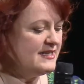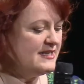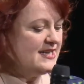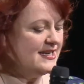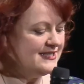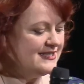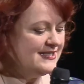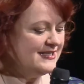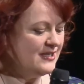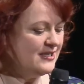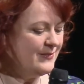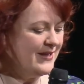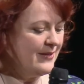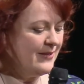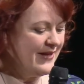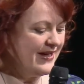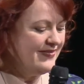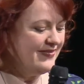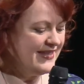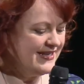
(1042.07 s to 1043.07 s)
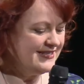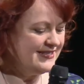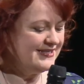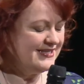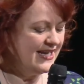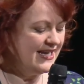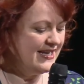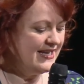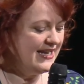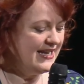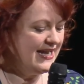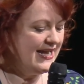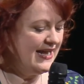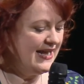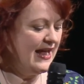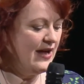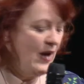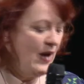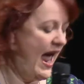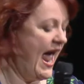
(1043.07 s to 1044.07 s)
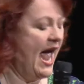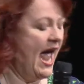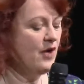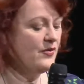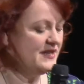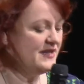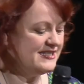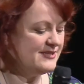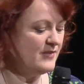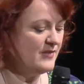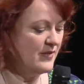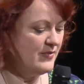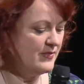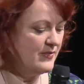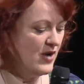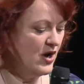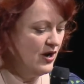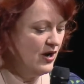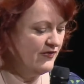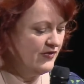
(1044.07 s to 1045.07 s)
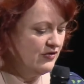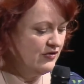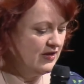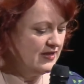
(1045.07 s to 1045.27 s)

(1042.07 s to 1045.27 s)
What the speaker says: Tell us a little bit about this and how this might be part of your